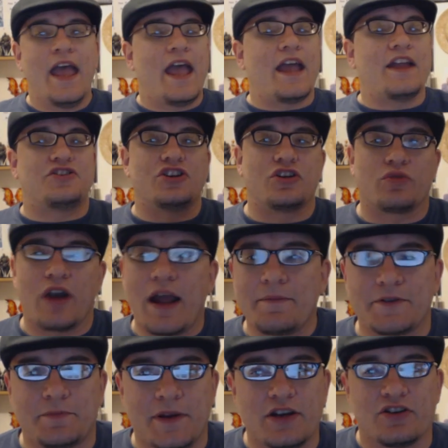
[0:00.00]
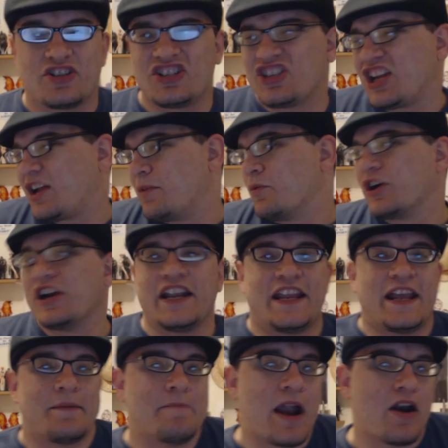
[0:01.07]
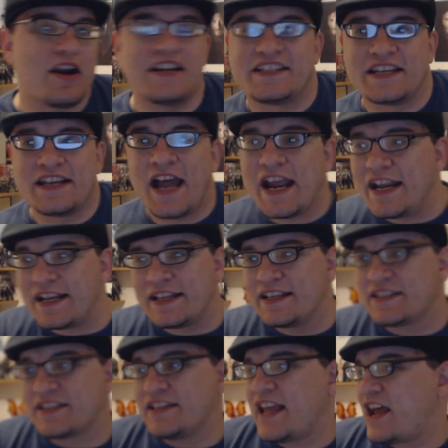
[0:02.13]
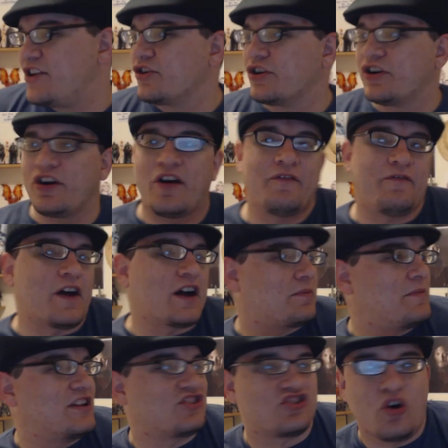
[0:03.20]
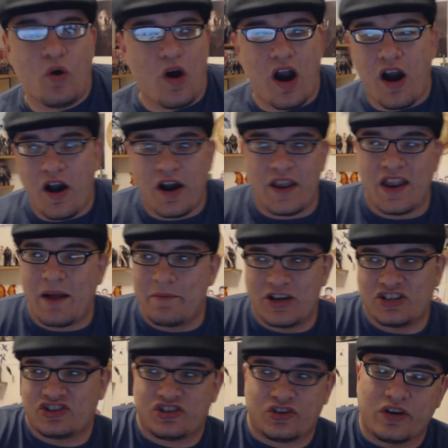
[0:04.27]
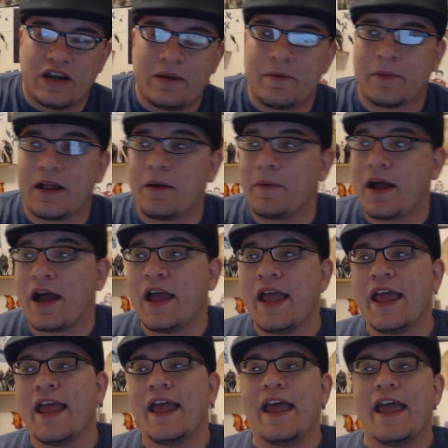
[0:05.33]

And she grabs Petyr and she's like, and we're going to get married tonight and this and that, and you're going to fuck me so hard and I'm going to scream and blah, blah.